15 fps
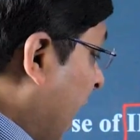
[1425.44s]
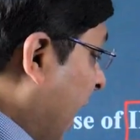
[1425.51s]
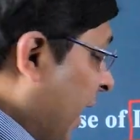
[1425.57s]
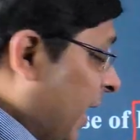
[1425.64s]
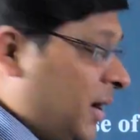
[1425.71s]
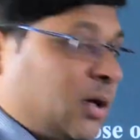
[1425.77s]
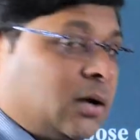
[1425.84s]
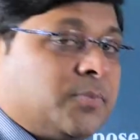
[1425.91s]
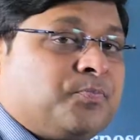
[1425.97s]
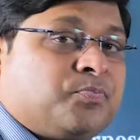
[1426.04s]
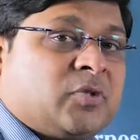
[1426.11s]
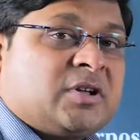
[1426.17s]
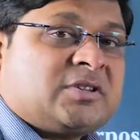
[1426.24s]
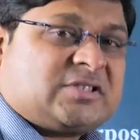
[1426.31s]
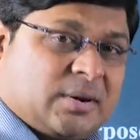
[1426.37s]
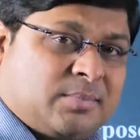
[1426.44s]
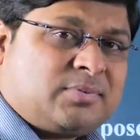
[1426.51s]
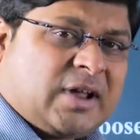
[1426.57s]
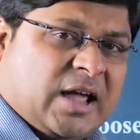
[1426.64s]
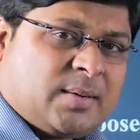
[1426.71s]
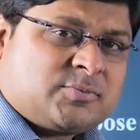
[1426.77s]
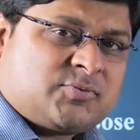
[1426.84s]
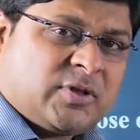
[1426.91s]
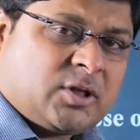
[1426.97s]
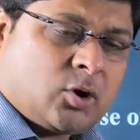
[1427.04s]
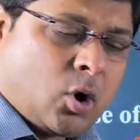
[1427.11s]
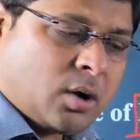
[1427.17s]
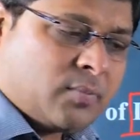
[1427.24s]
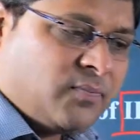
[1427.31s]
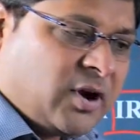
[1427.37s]
And sometimes when the
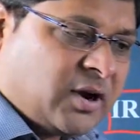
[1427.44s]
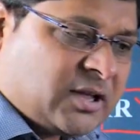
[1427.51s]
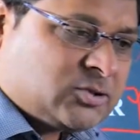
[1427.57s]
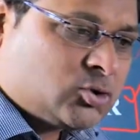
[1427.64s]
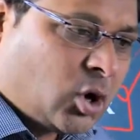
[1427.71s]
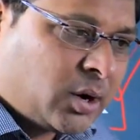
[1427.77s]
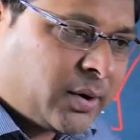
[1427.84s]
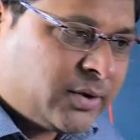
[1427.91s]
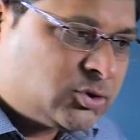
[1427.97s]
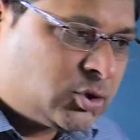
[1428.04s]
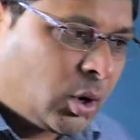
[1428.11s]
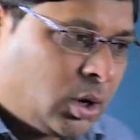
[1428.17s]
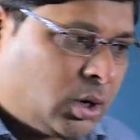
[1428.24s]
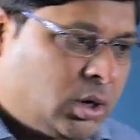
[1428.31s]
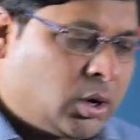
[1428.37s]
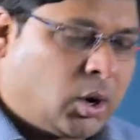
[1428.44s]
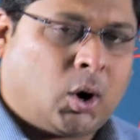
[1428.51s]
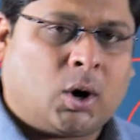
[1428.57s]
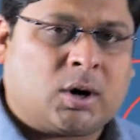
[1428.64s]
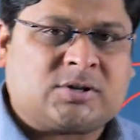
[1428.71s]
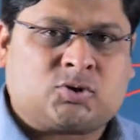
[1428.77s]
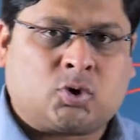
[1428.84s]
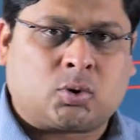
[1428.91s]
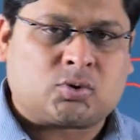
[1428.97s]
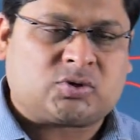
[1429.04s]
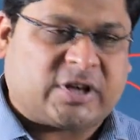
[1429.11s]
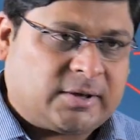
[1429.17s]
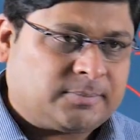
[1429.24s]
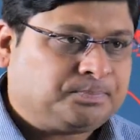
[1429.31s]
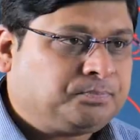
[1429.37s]
conflict is not resolved, or so to
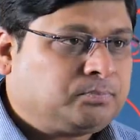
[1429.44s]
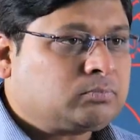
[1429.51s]
say,